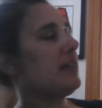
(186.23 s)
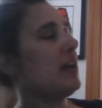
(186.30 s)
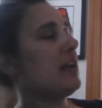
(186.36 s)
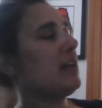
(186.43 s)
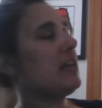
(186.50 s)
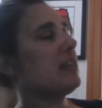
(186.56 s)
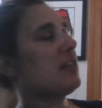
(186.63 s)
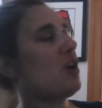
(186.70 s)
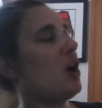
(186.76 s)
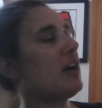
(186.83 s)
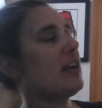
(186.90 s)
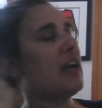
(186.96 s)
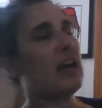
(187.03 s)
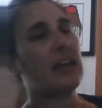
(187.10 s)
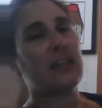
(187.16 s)
Then he thought
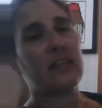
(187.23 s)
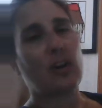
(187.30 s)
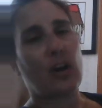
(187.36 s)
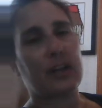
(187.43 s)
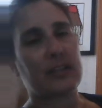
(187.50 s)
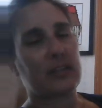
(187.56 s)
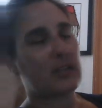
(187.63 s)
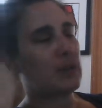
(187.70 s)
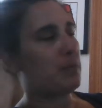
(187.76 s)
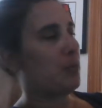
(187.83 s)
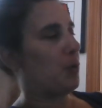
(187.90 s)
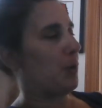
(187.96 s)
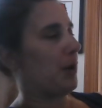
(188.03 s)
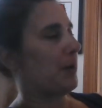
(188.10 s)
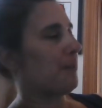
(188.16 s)
and thought some
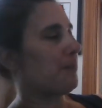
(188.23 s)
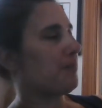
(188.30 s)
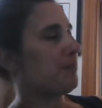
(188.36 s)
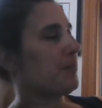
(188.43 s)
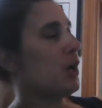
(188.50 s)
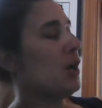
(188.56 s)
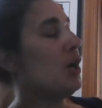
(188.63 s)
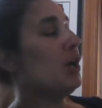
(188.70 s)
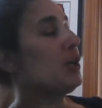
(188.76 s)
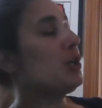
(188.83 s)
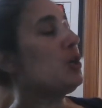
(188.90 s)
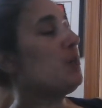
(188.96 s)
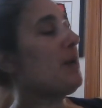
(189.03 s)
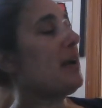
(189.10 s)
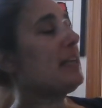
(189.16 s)
more.
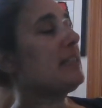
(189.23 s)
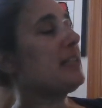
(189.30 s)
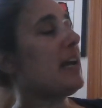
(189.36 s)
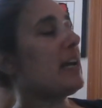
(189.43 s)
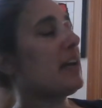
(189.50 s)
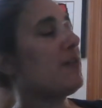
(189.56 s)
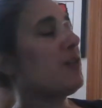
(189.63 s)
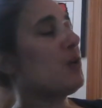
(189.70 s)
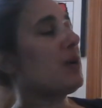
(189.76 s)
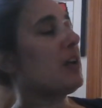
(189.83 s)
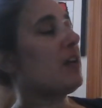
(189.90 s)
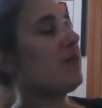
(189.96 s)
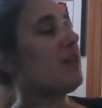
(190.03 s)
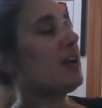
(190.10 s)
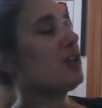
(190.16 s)
You may stay if you can
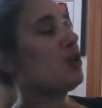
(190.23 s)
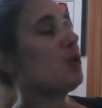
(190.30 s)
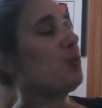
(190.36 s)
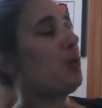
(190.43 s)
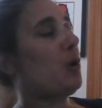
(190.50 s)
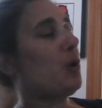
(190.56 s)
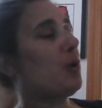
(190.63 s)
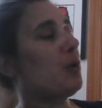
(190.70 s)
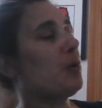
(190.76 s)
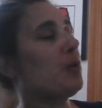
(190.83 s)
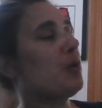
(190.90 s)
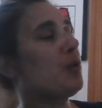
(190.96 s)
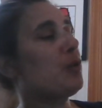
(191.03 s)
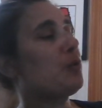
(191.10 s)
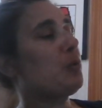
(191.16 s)
invent a roll
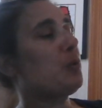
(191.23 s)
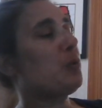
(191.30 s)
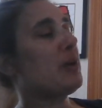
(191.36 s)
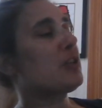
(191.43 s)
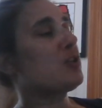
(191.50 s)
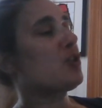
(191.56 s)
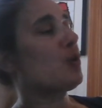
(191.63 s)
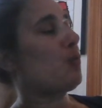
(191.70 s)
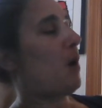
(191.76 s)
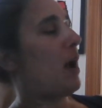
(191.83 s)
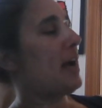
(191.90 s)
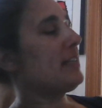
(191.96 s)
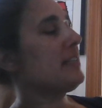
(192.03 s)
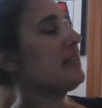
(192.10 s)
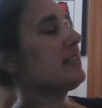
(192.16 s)
through which the
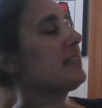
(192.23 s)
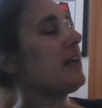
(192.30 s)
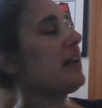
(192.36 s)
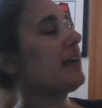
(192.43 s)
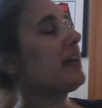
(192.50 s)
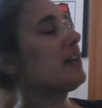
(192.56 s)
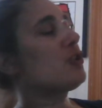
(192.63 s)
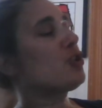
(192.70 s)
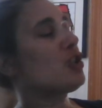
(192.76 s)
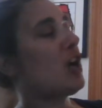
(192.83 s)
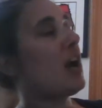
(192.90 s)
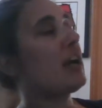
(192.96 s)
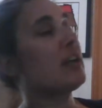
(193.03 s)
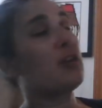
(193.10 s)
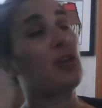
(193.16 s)
rising sun can
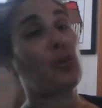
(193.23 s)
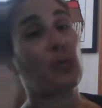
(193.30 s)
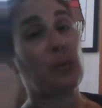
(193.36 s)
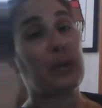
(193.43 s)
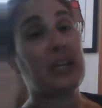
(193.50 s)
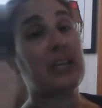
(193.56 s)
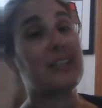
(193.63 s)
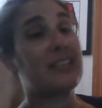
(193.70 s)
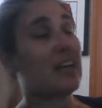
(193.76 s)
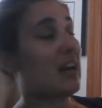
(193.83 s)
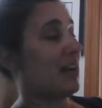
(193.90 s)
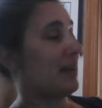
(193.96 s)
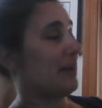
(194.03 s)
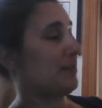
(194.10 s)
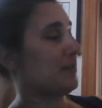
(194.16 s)
shine three
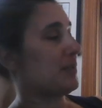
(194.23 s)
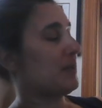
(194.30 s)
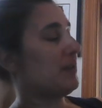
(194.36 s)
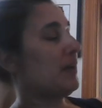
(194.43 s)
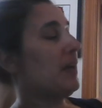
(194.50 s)
times.